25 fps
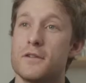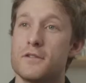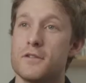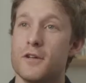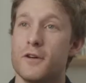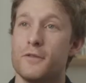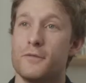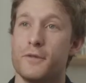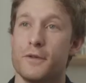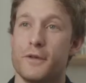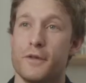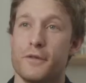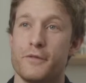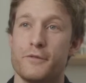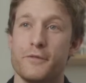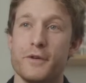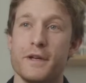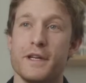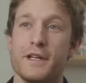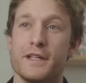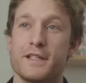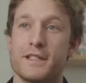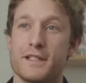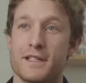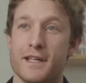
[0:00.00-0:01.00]
off with a
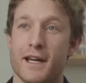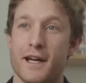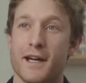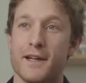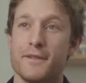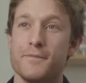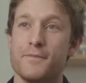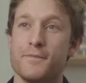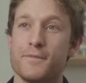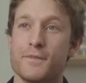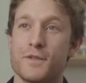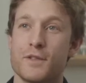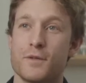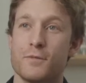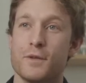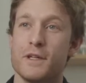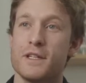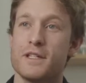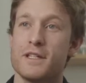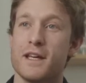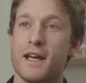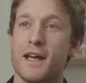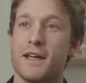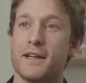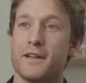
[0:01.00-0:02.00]
3D scan. So we
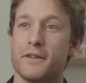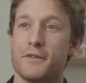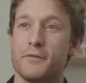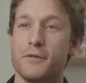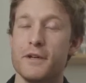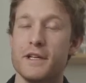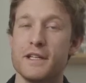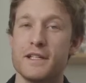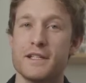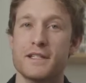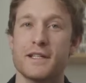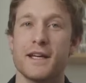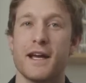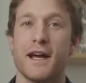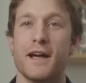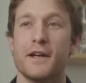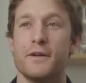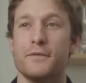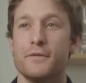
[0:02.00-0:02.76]
take a 3D scan of